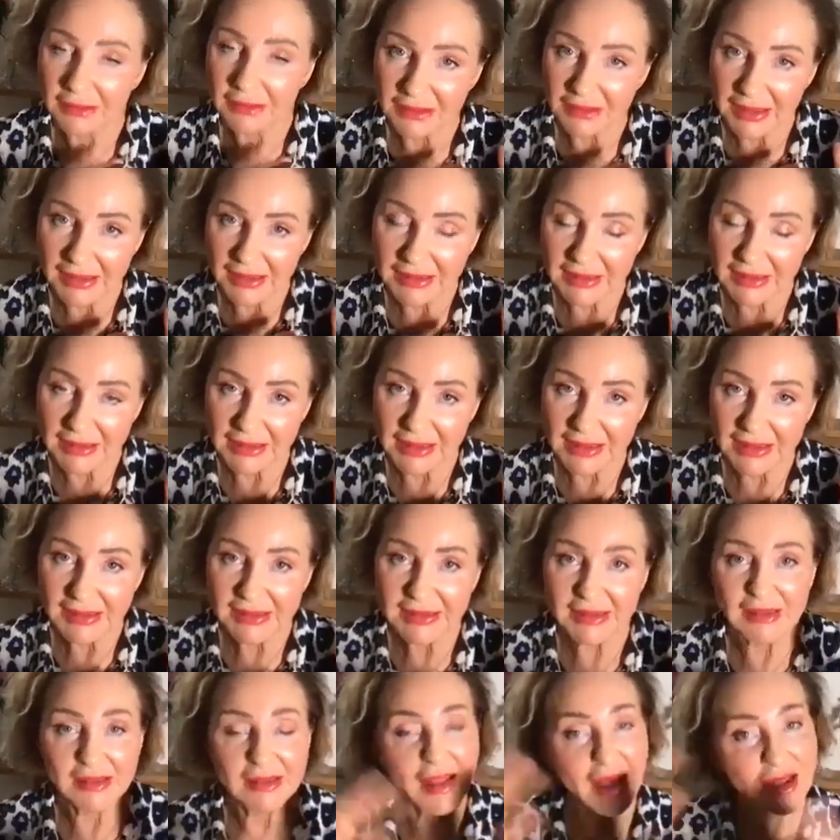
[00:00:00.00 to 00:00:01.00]
they did
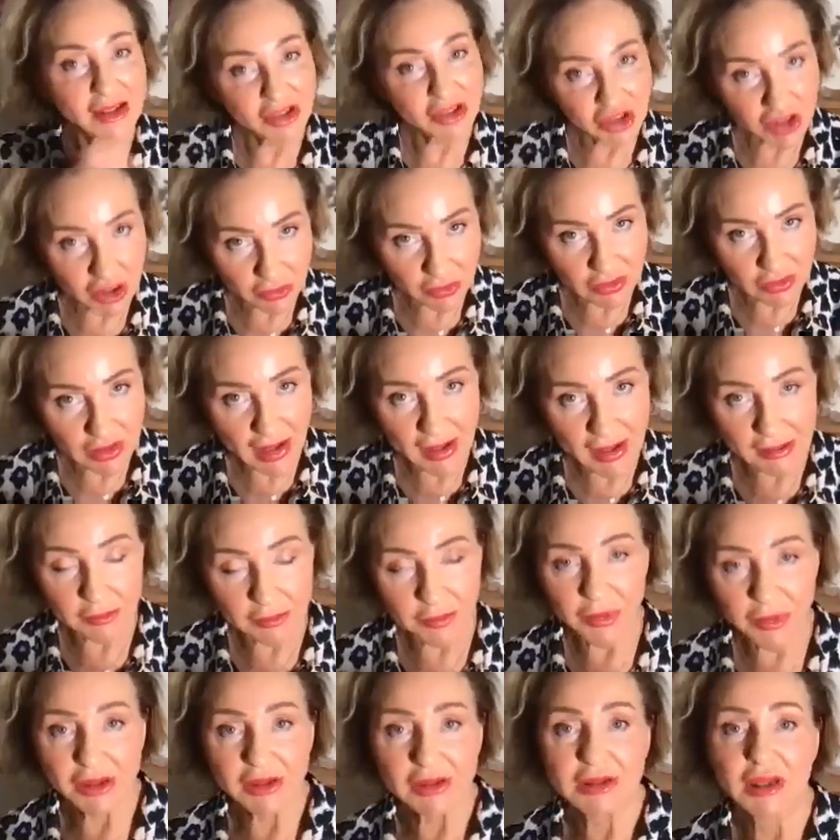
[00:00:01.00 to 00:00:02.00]
this and that showed that.
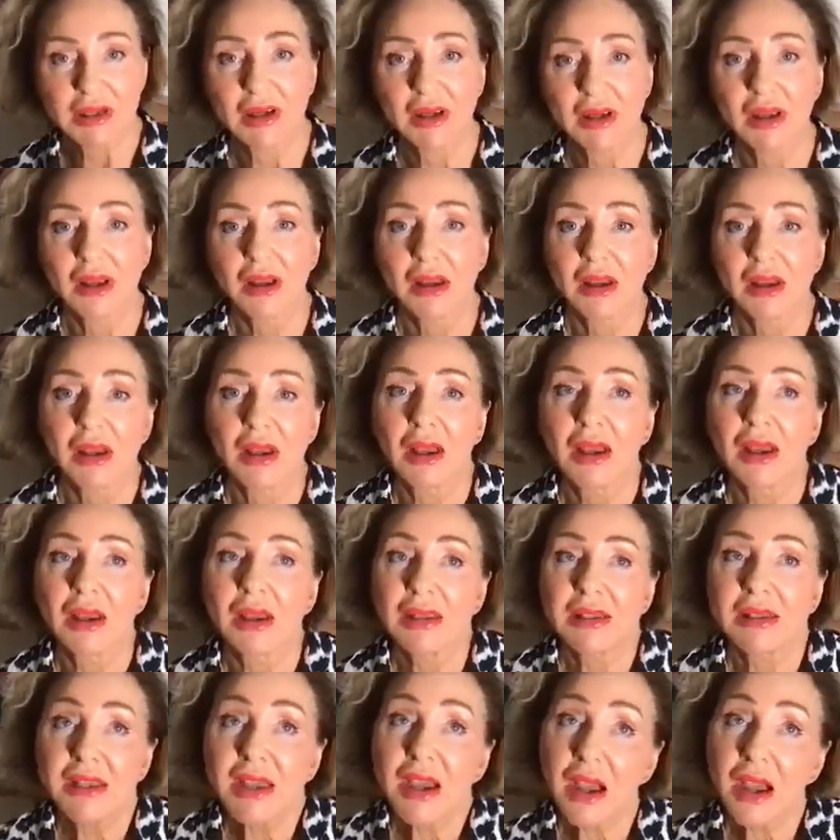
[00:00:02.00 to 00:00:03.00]
But
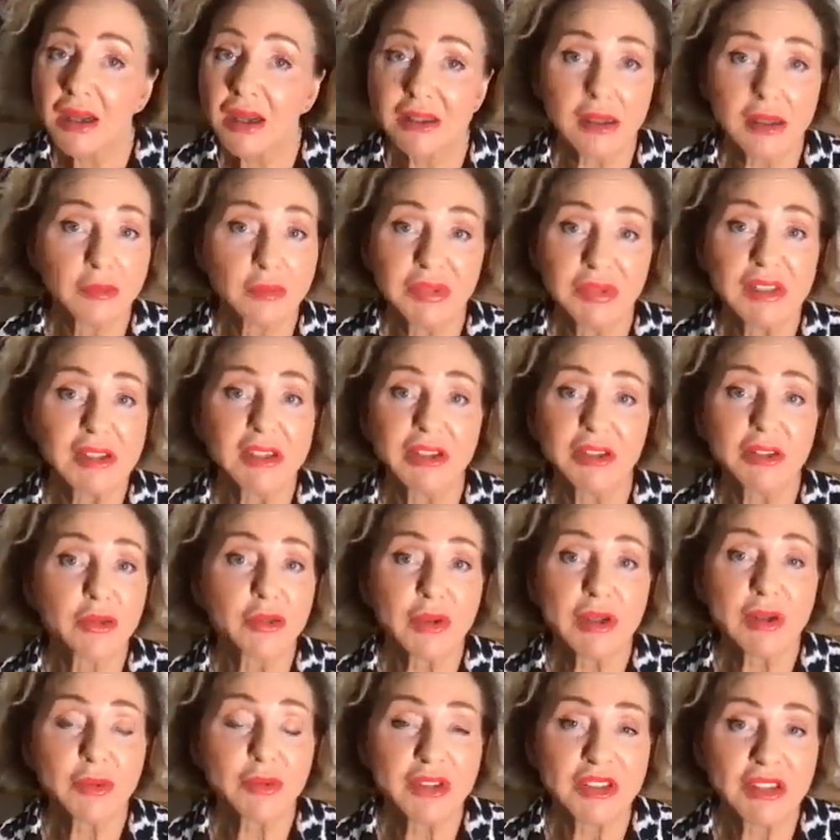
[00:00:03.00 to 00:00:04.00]
yeah, I completely
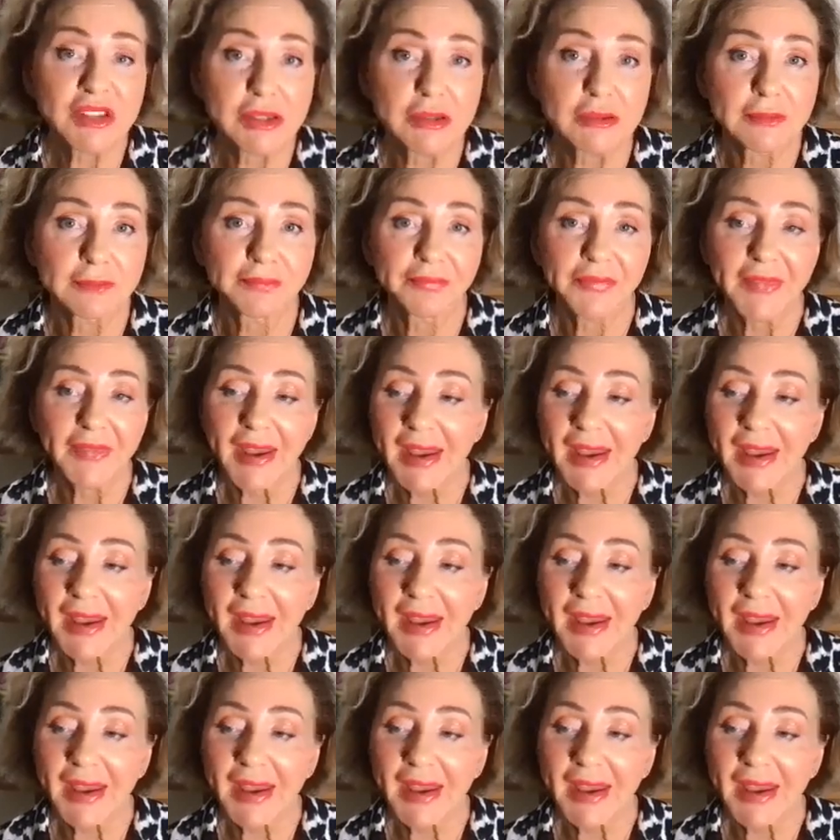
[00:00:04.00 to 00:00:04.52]
agree with you.